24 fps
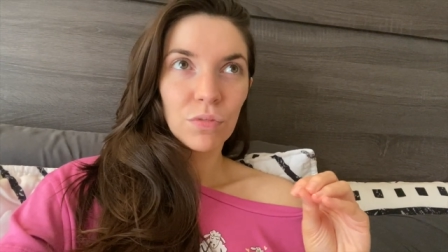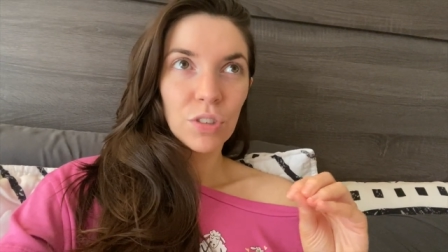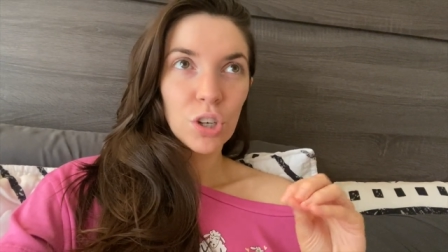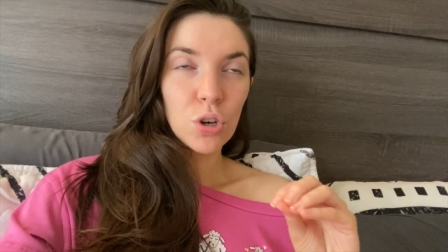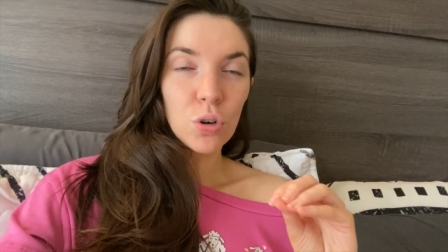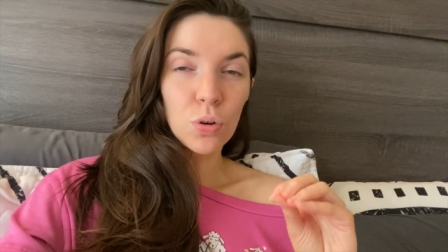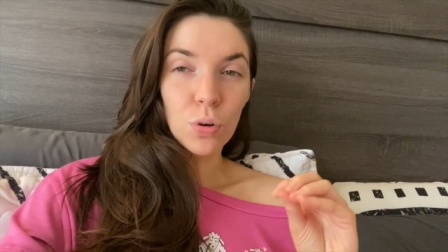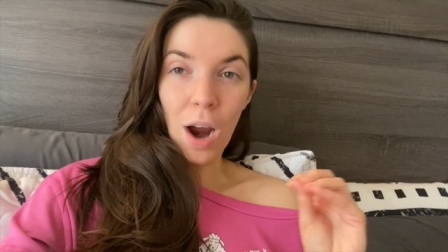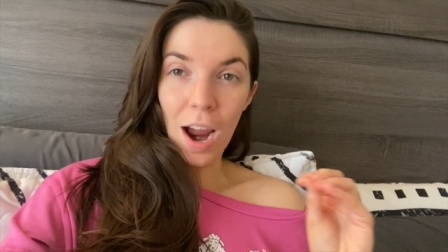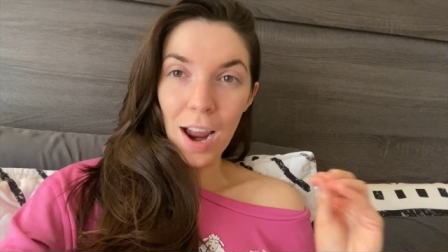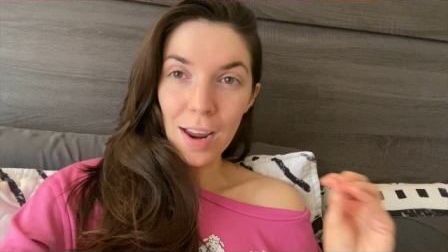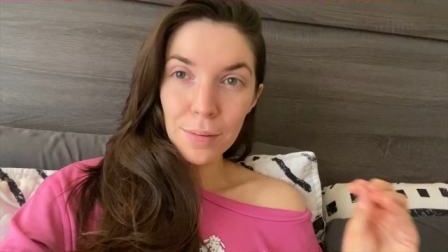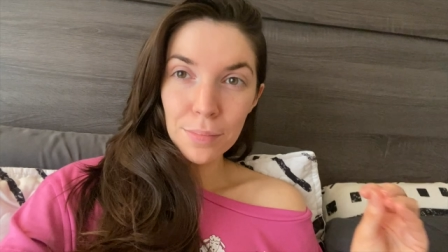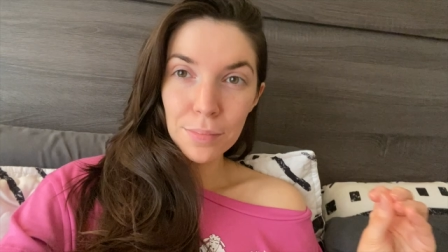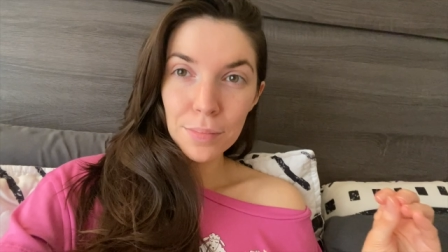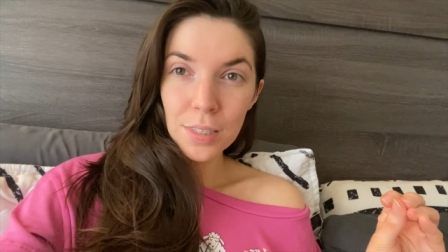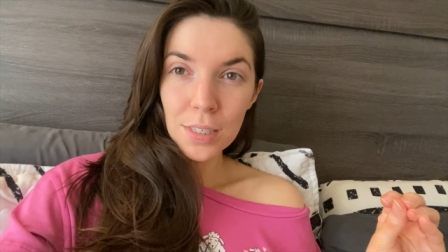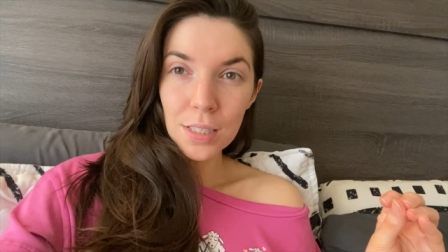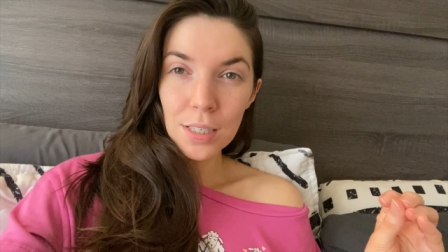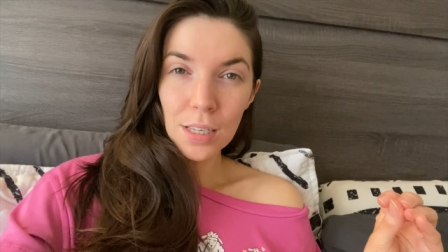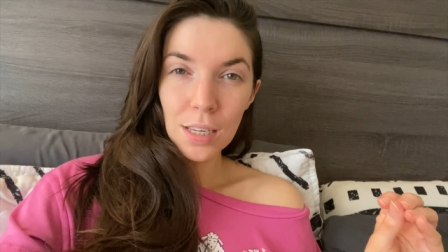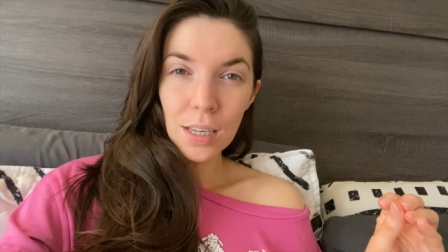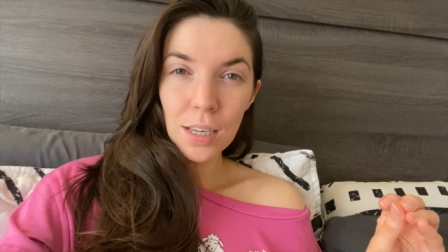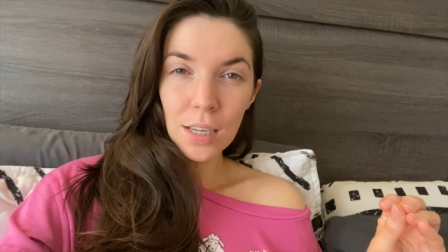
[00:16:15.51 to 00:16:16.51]
crime
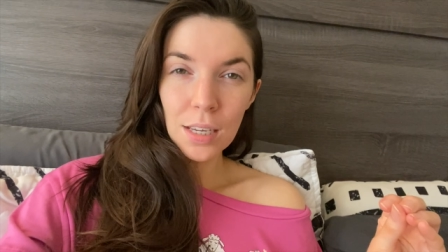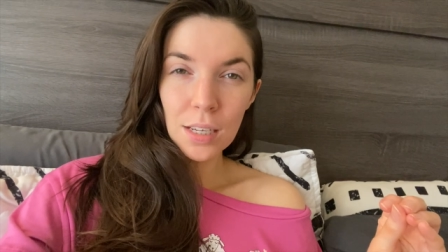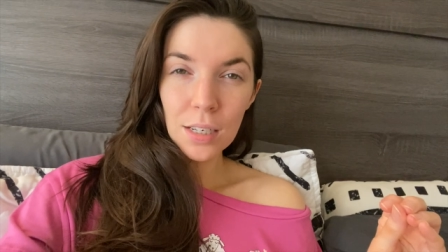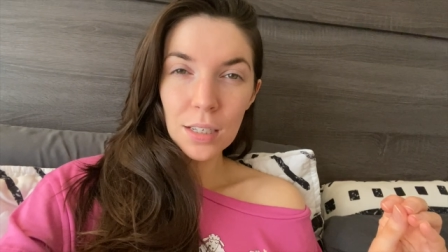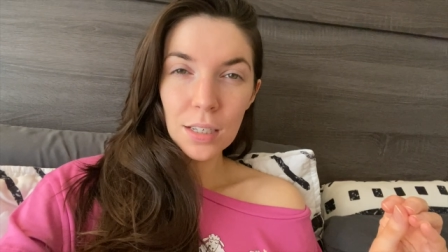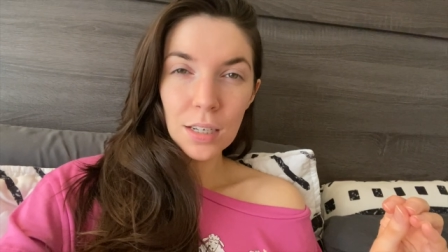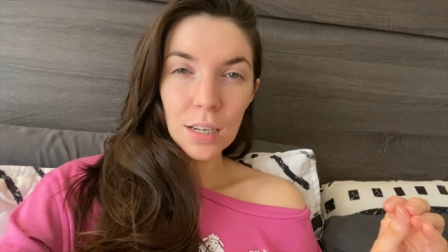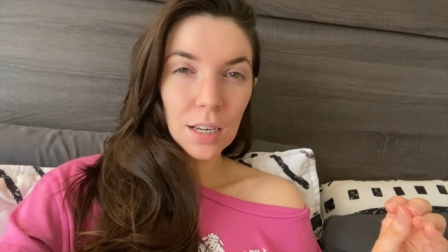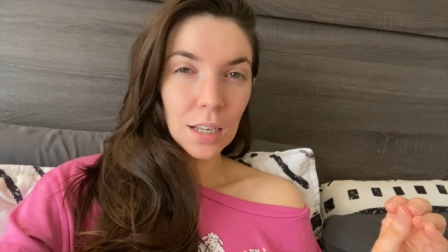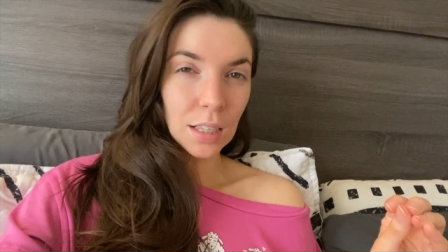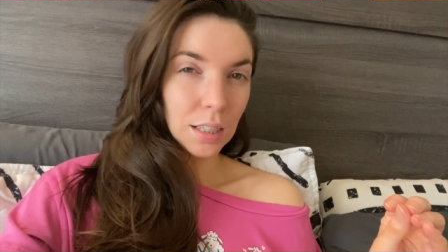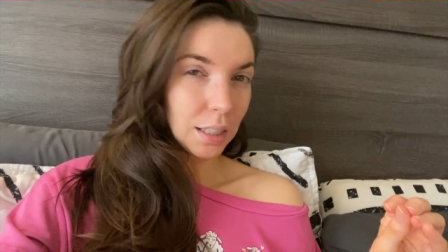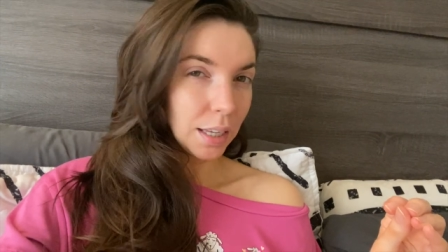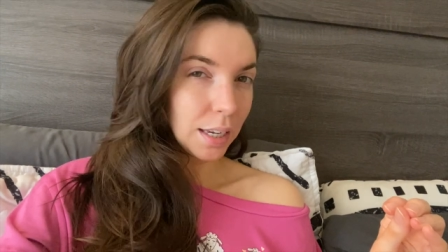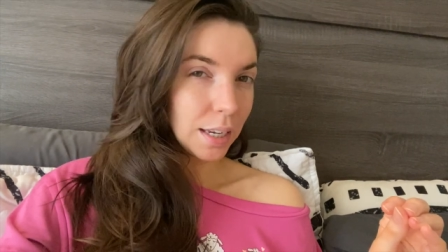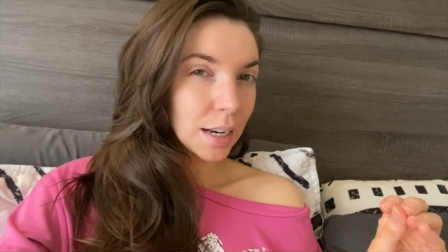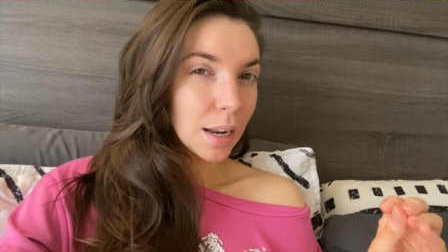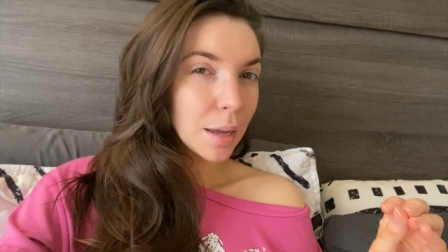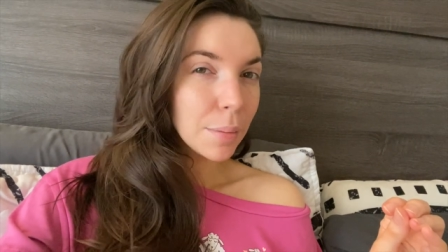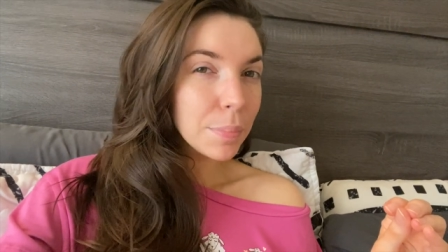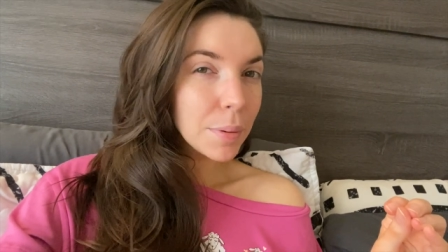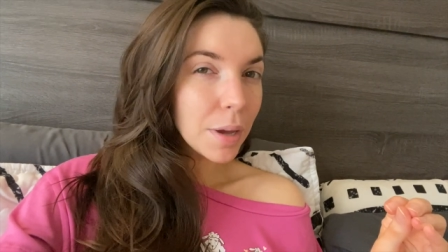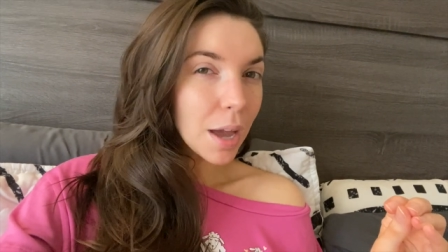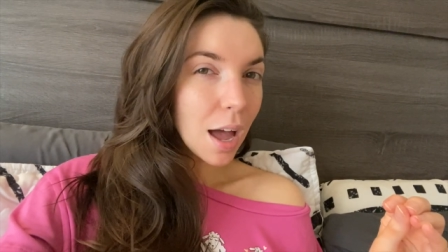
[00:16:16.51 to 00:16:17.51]
scene
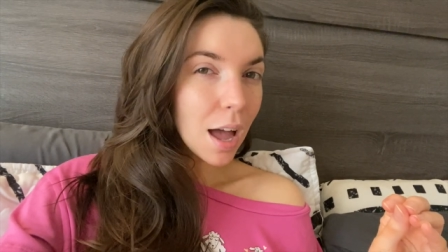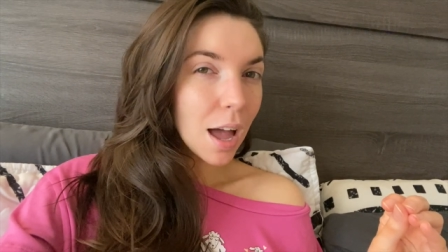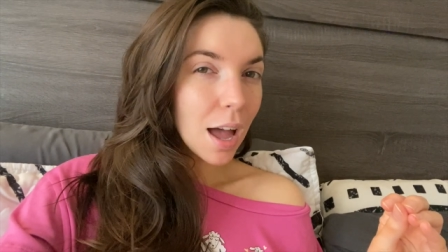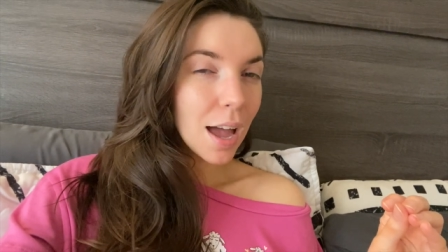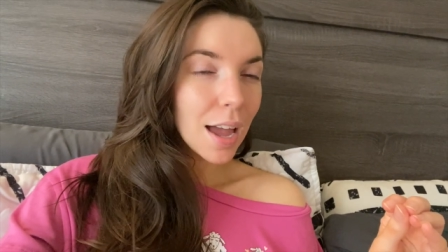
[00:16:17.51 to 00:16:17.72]
cleanup guy.